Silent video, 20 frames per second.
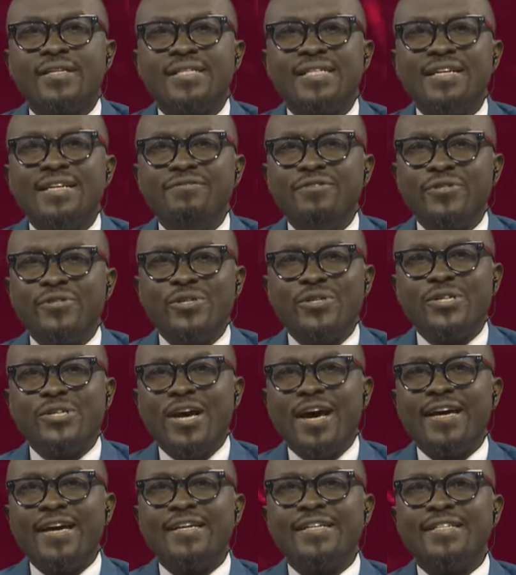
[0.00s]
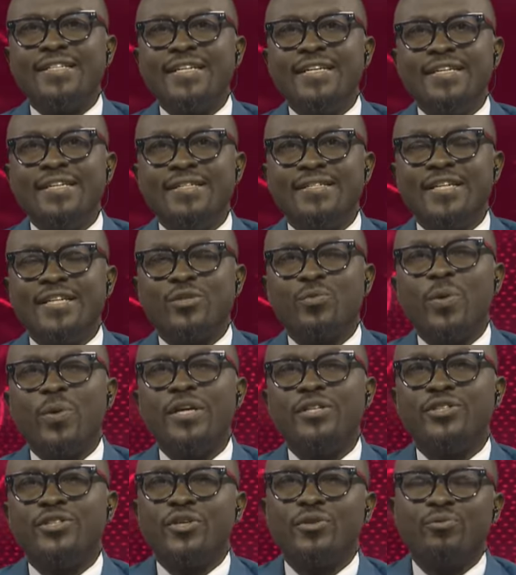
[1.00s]
The civil society
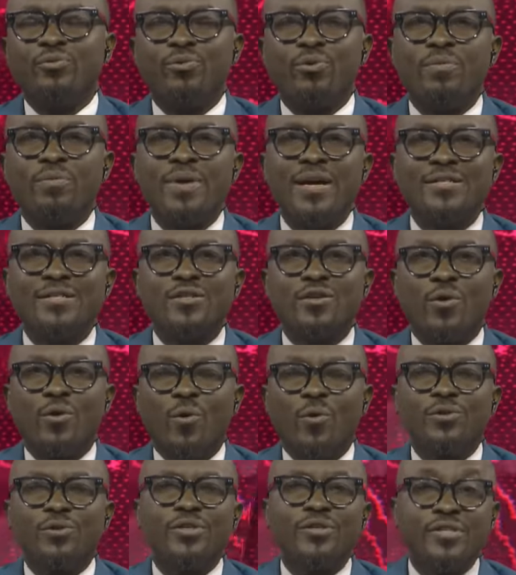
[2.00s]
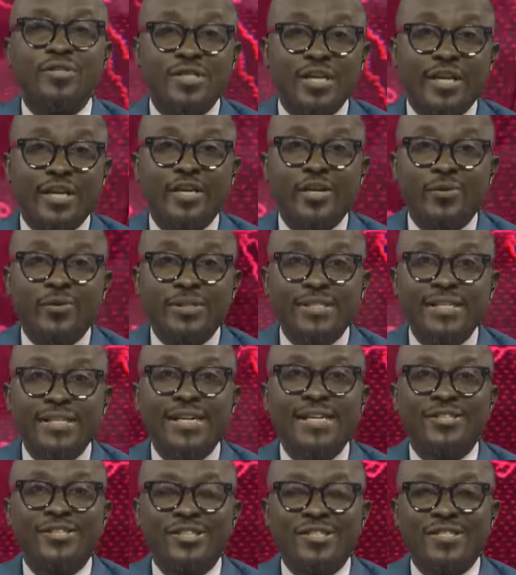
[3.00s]
situation room has called on
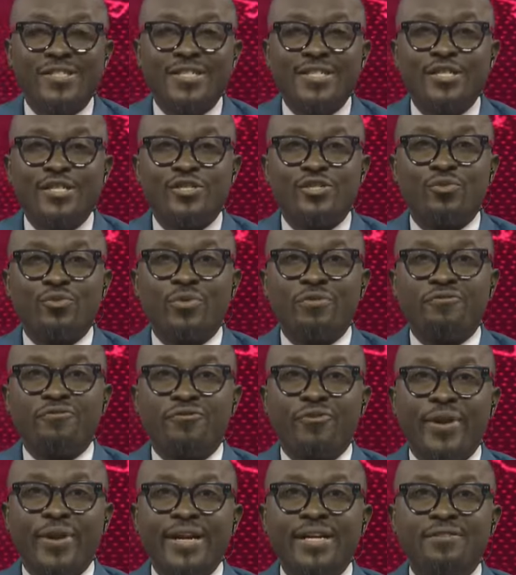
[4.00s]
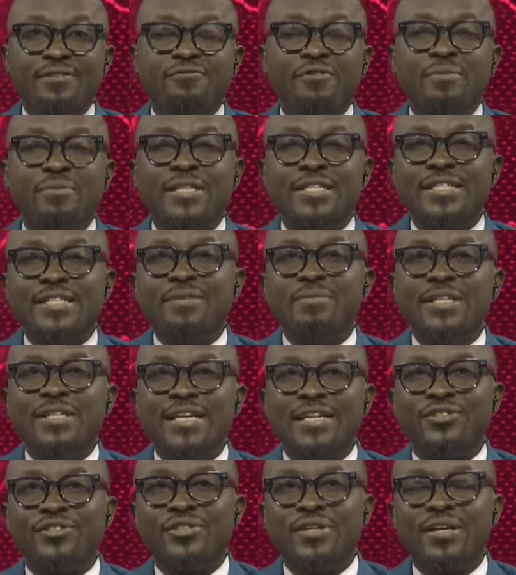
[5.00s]
security agencies to refrain from
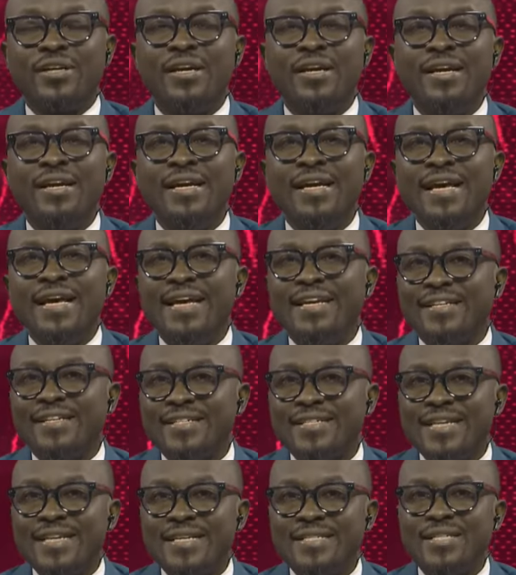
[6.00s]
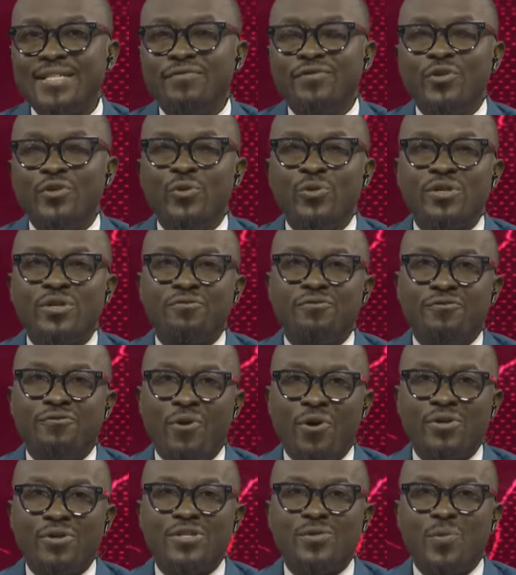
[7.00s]
intimidation and excessive
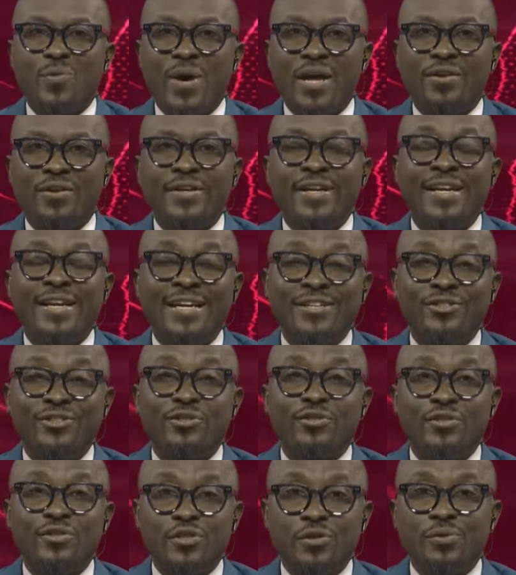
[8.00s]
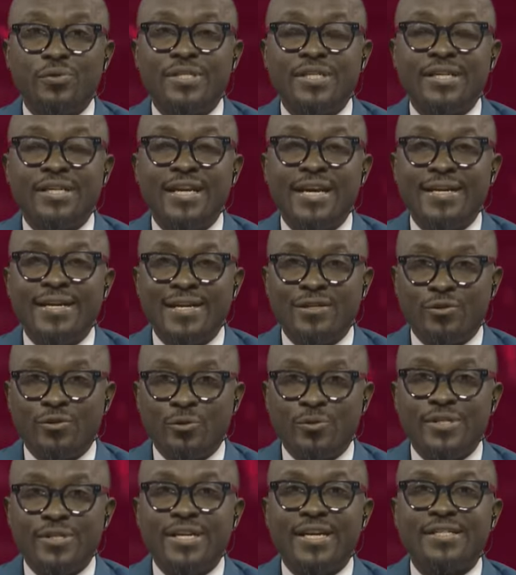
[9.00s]
use of force while on election duty
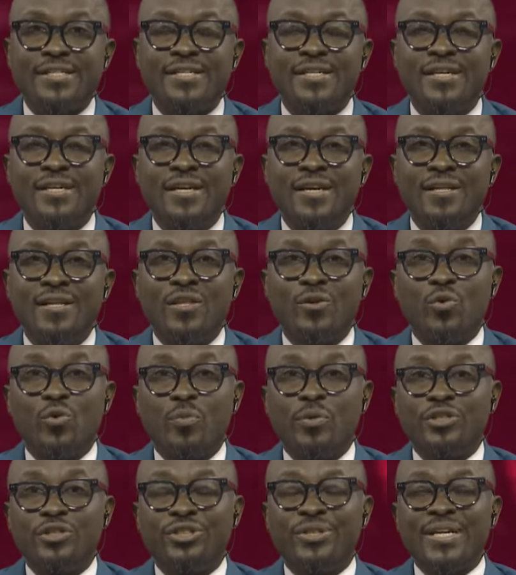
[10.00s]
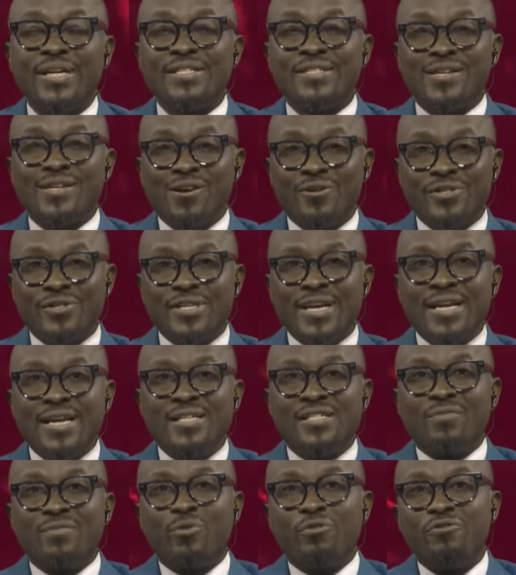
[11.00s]
in Edo State. The group addressed
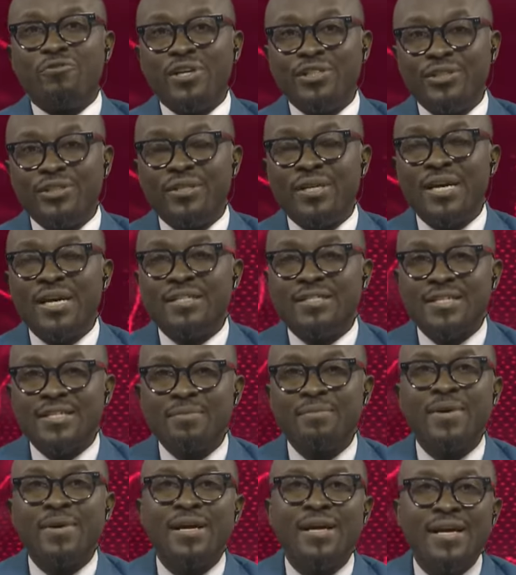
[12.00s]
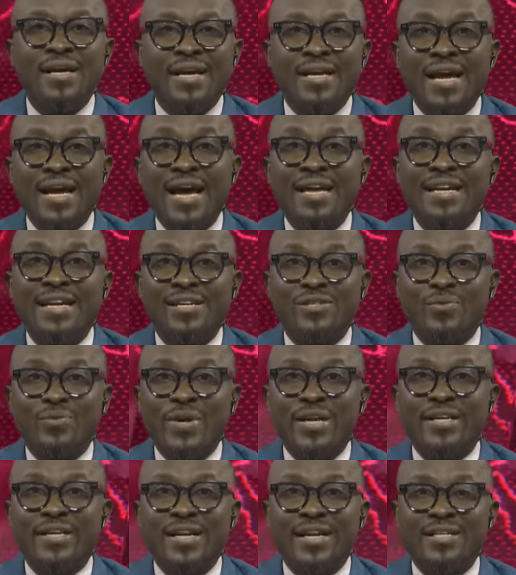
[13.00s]
concerns of professionalism and
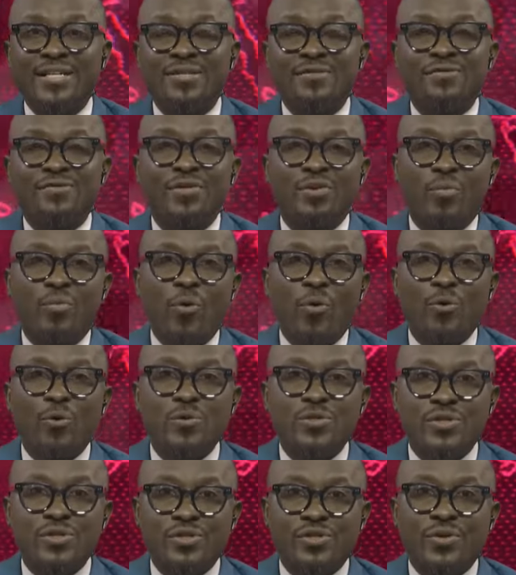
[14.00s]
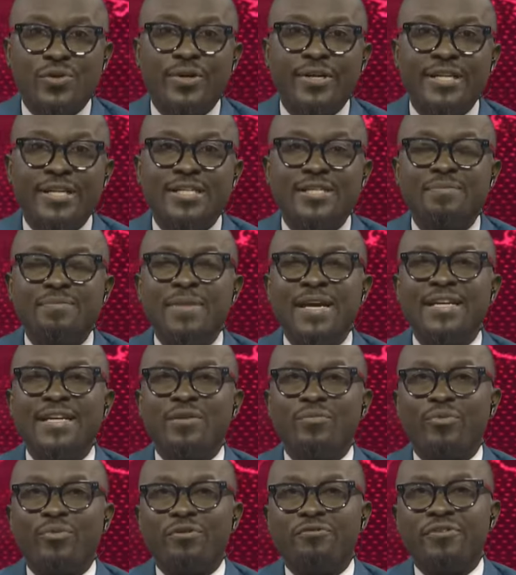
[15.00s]
INEC's readiness for the polls during
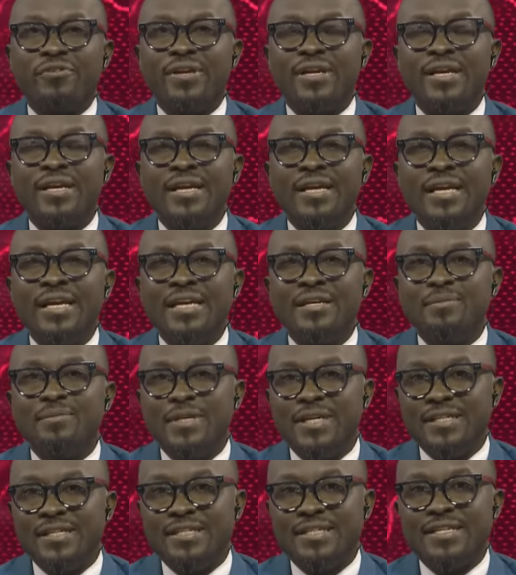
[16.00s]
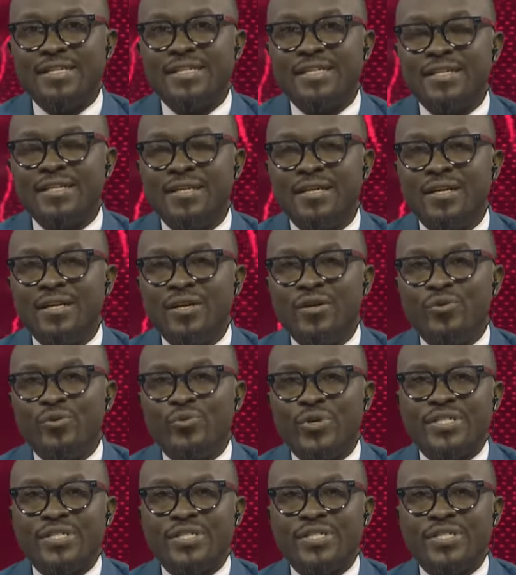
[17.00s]
its maiden briefing in Benin City.